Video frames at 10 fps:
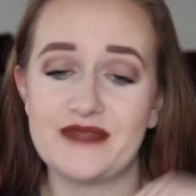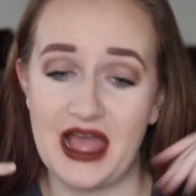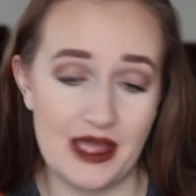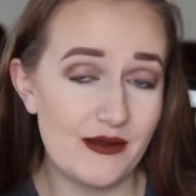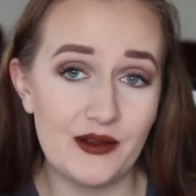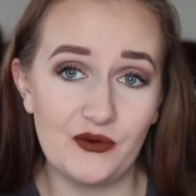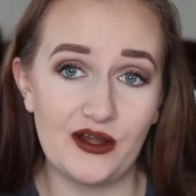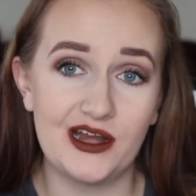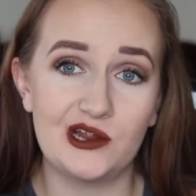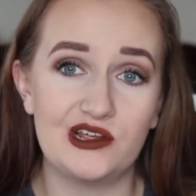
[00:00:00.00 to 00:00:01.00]
I might
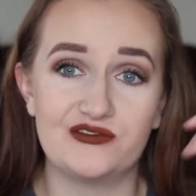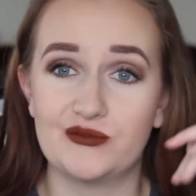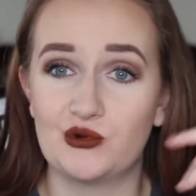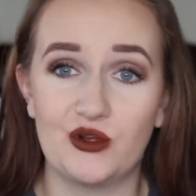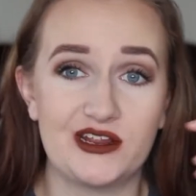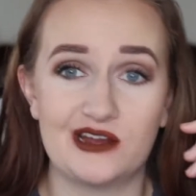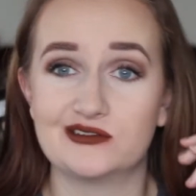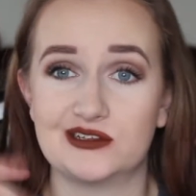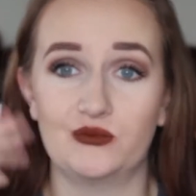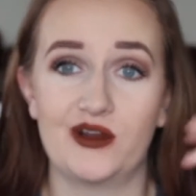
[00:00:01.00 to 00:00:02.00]
wear it if I'm going
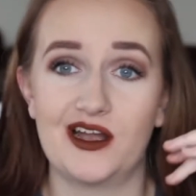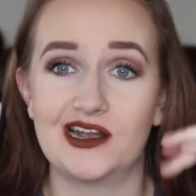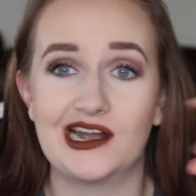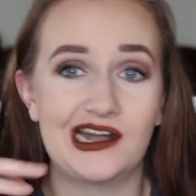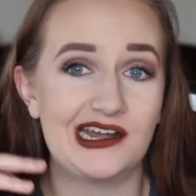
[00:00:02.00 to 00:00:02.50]
out somewhere